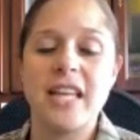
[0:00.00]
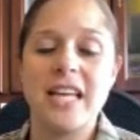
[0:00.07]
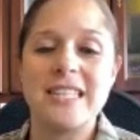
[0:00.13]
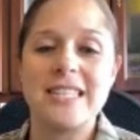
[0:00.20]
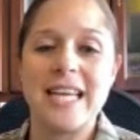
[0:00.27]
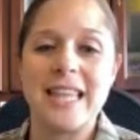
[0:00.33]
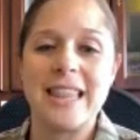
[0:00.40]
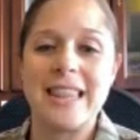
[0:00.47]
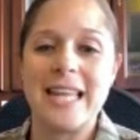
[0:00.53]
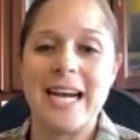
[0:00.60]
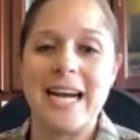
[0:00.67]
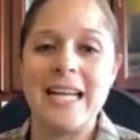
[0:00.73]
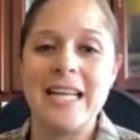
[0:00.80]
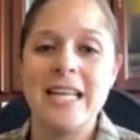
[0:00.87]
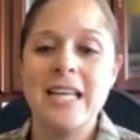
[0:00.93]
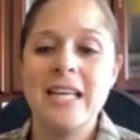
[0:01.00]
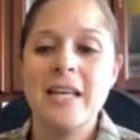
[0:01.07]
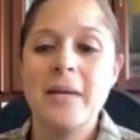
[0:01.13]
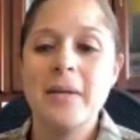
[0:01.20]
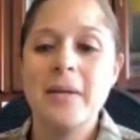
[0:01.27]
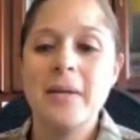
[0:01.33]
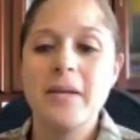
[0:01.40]
things like that
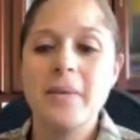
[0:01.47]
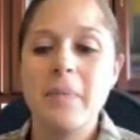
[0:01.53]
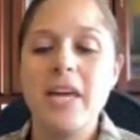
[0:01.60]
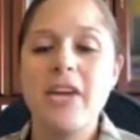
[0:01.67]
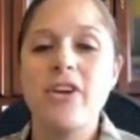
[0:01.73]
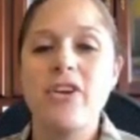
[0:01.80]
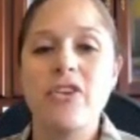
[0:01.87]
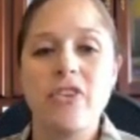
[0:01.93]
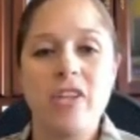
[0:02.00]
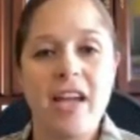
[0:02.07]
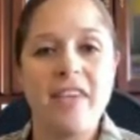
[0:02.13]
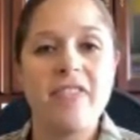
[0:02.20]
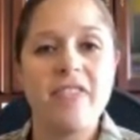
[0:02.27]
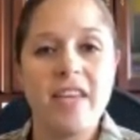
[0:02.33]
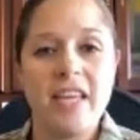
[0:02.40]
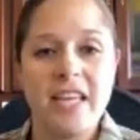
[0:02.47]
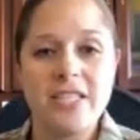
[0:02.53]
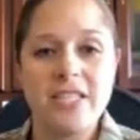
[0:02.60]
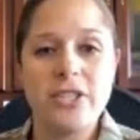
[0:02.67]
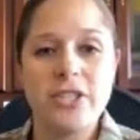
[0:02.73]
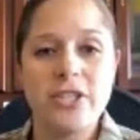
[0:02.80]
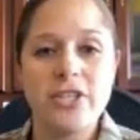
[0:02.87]
make your life
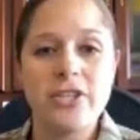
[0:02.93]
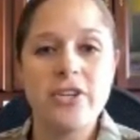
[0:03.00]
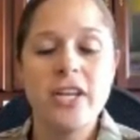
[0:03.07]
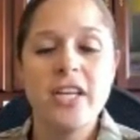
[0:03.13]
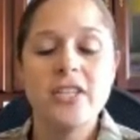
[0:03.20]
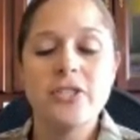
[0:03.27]
easier.